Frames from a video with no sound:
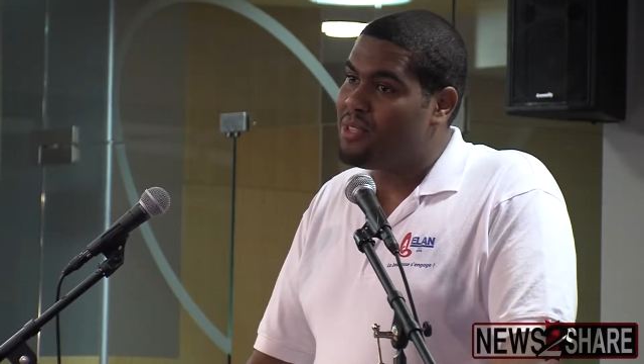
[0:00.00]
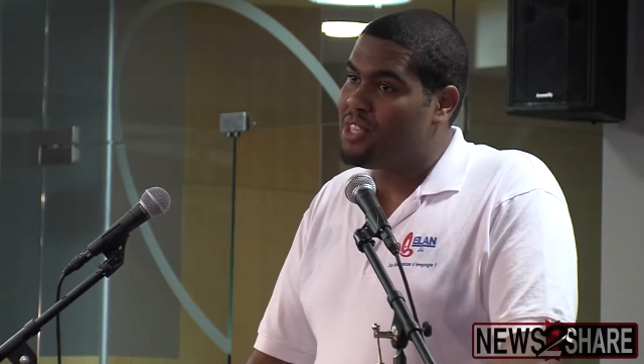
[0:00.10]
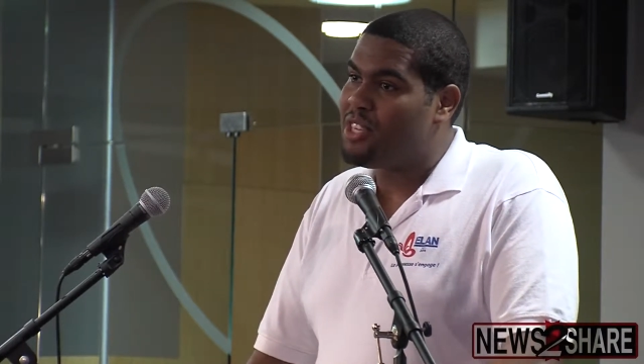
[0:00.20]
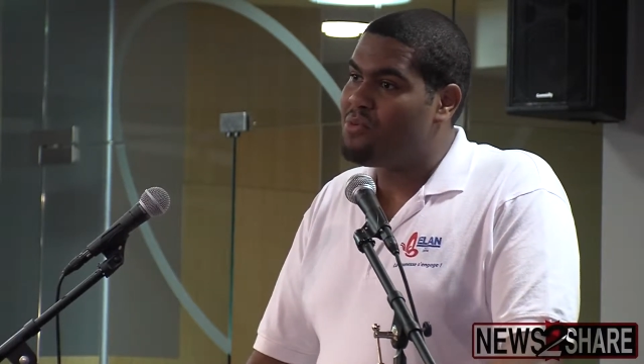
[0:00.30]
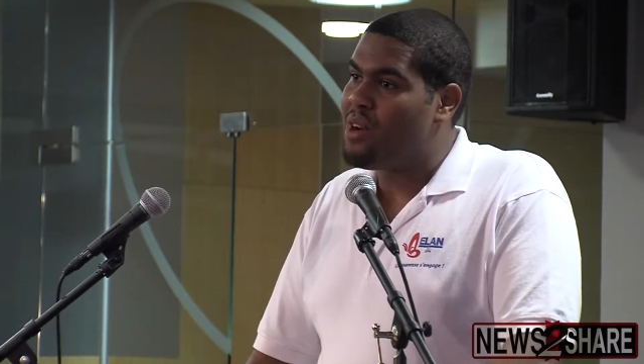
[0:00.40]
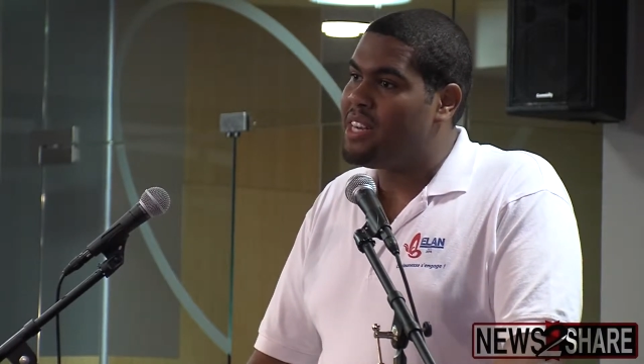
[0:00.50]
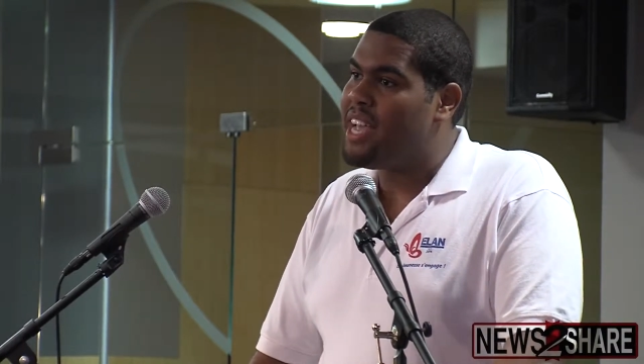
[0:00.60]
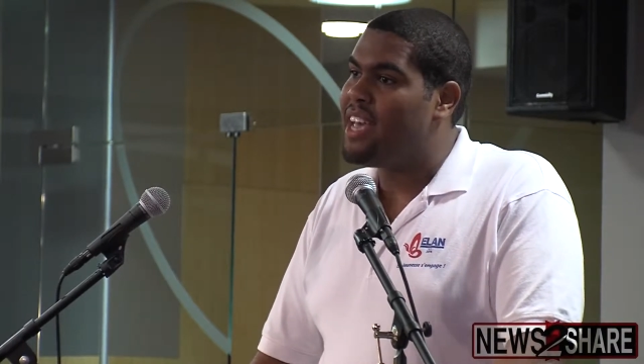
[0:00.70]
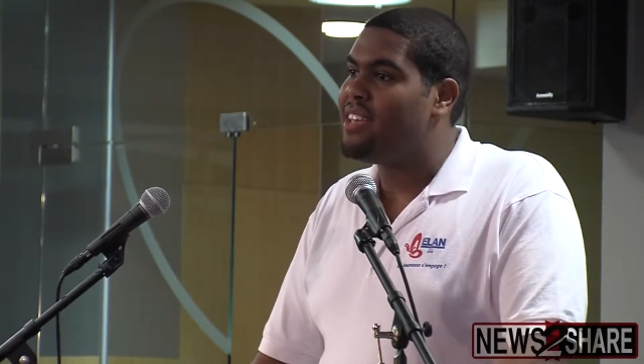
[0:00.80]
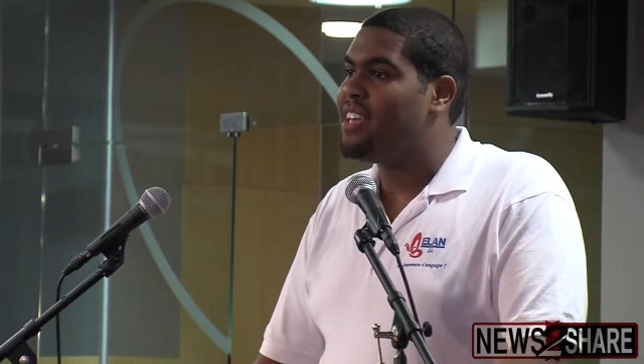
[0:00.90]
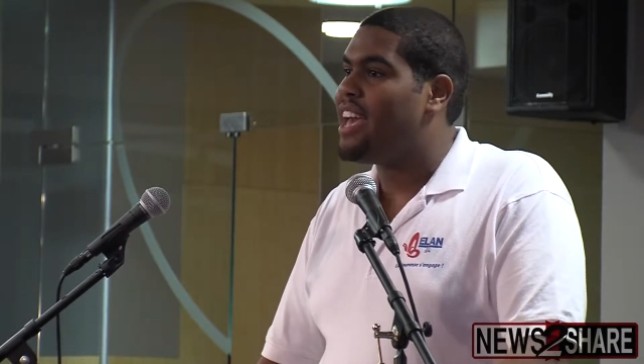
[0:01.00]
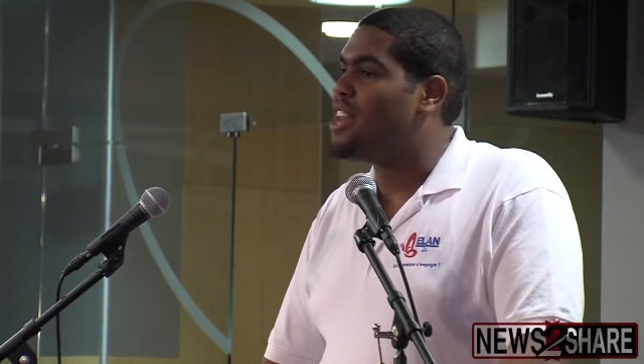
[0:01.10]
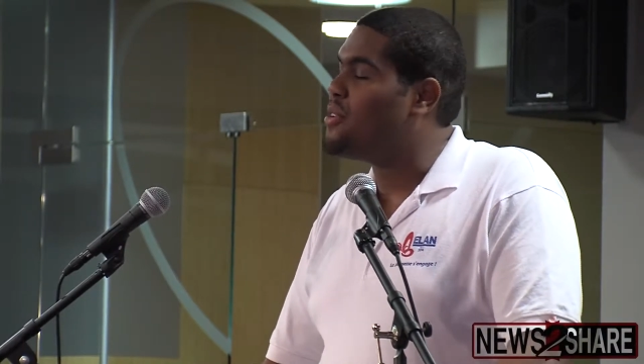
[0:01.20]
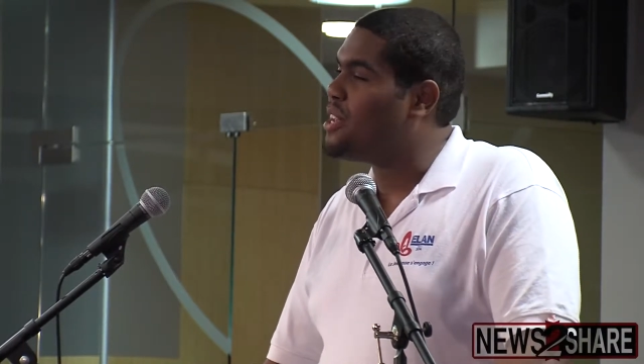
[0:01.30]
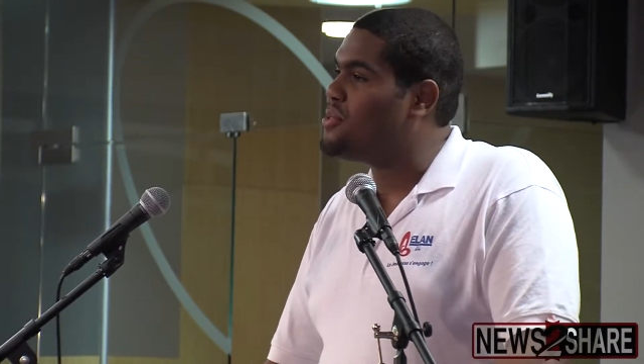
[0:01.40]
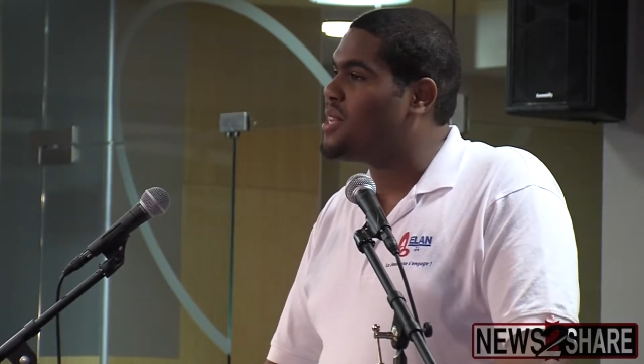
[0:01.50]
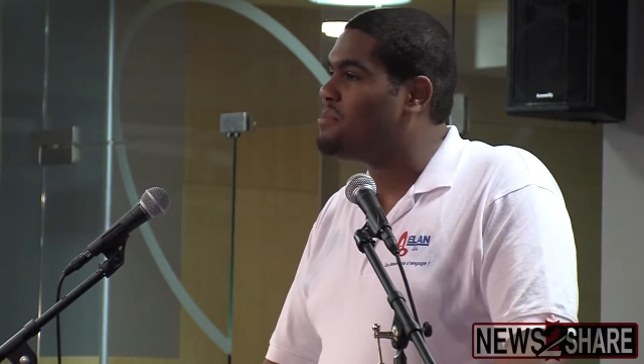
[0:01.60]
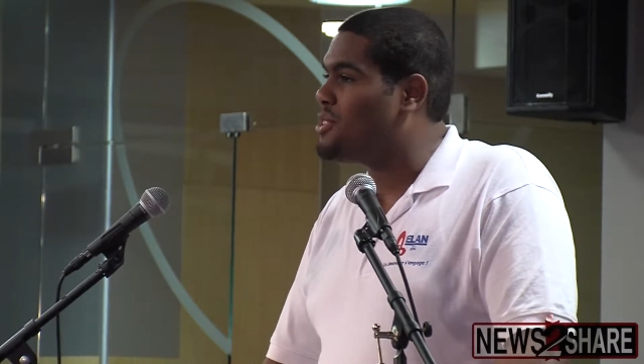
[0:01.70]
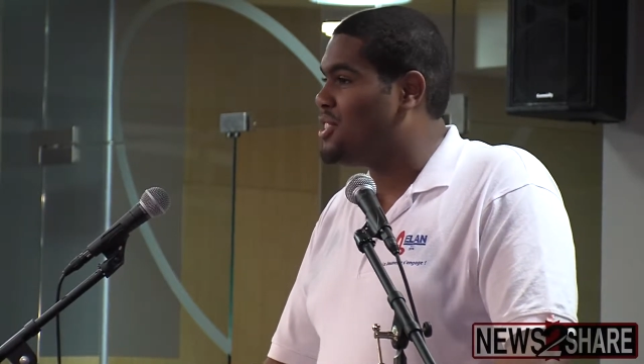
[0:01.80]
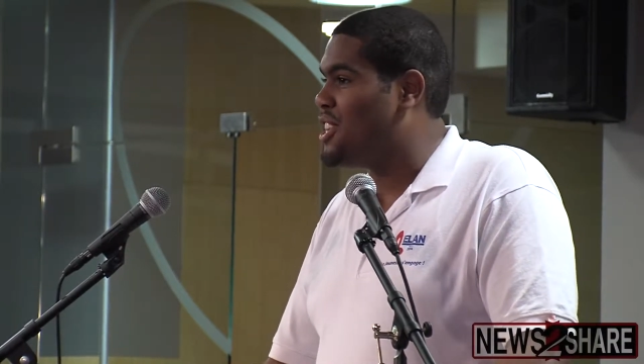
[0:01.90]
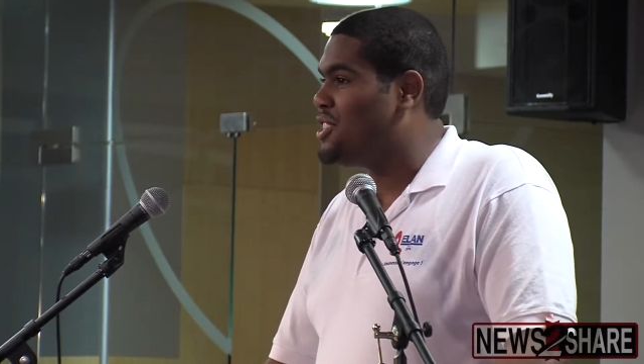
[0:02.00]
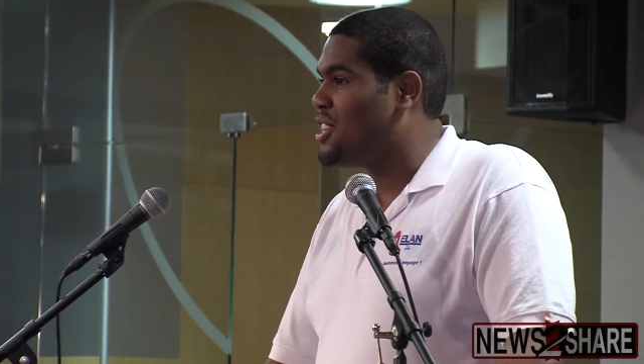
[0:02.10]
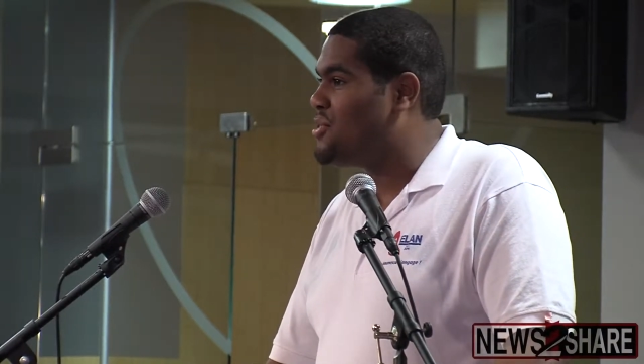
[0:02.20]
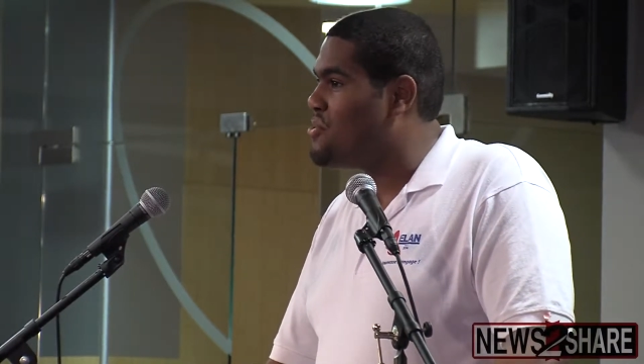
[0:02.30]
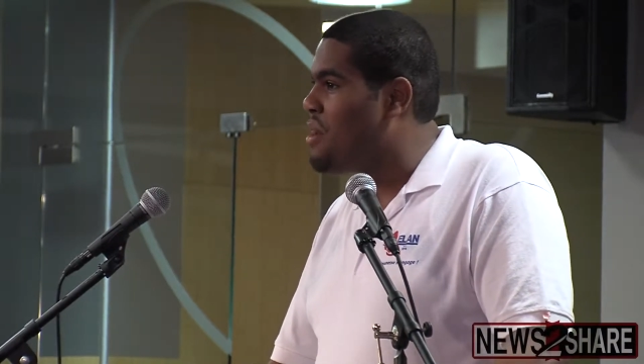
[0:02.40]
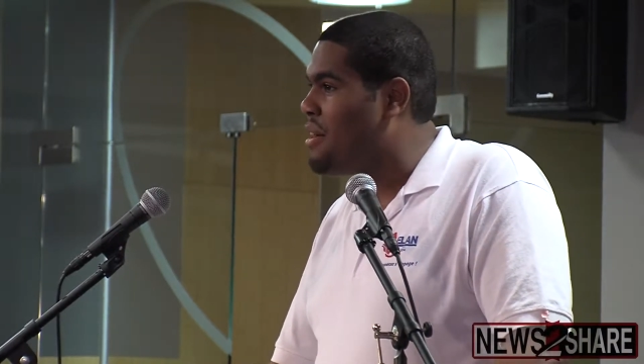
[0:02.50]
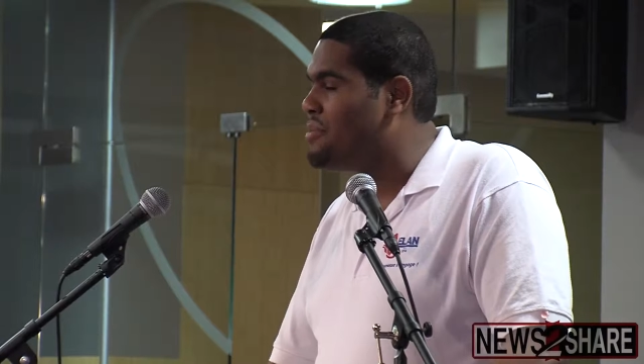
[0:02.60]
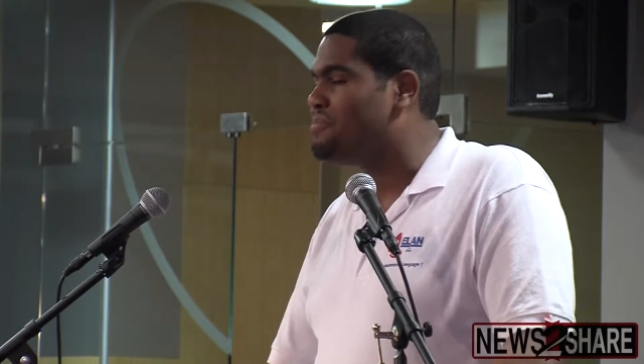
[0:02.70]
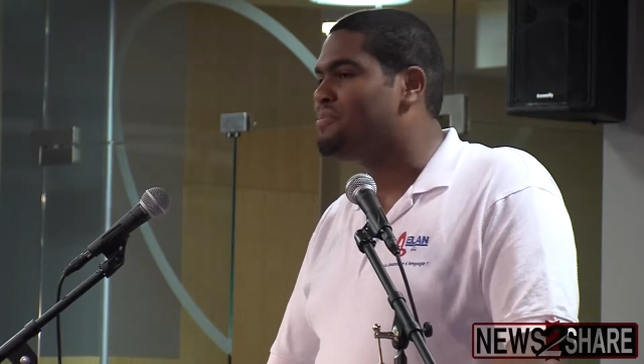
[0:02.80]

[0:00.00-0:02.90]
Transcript: position one day, and you can do as much change as you want.